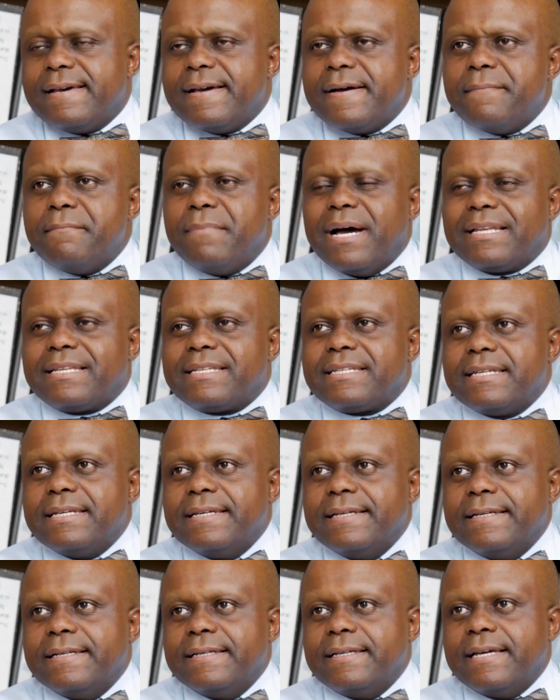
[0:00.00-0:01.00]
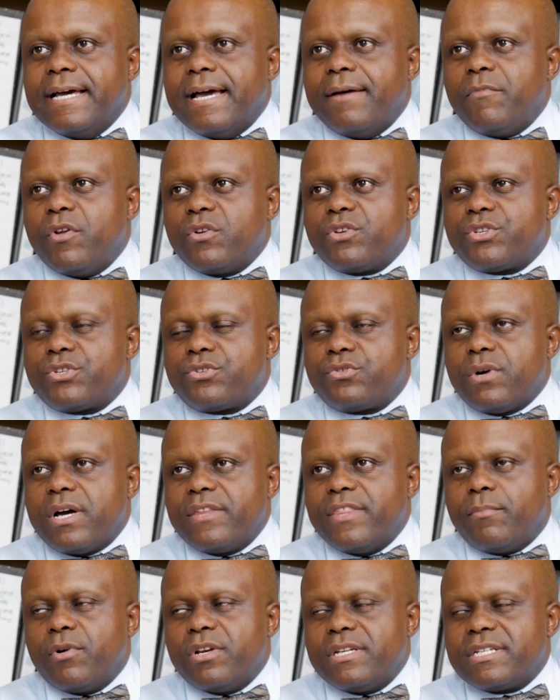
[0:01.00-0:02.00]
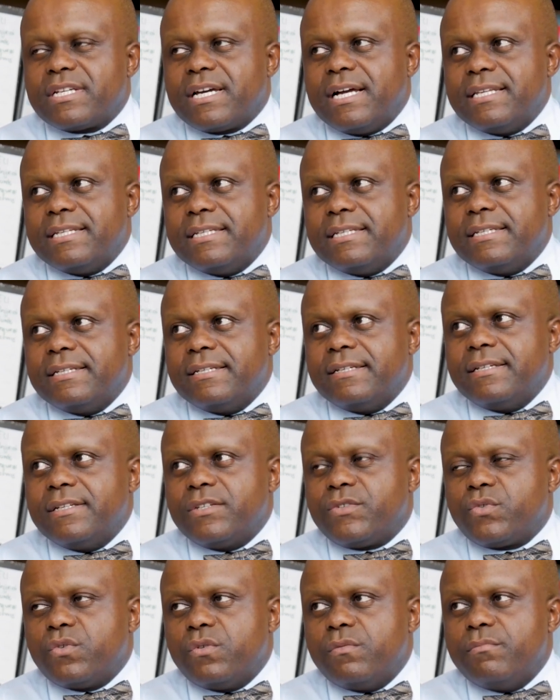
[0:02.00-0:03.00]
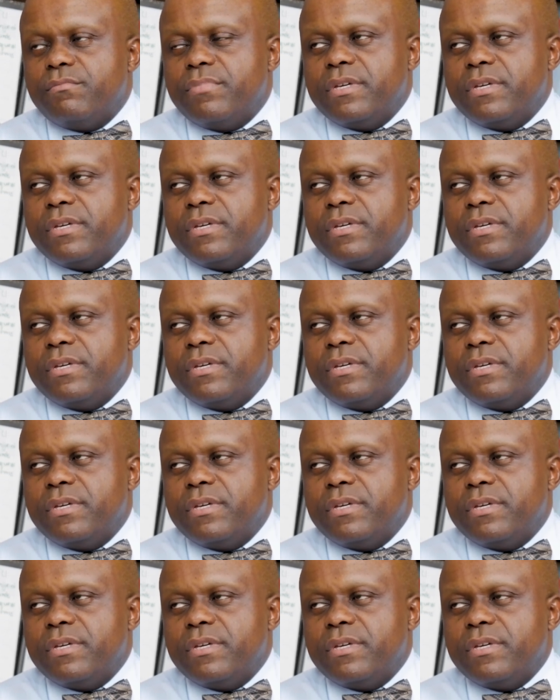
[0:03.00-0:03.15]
but I'm not sure either politically it would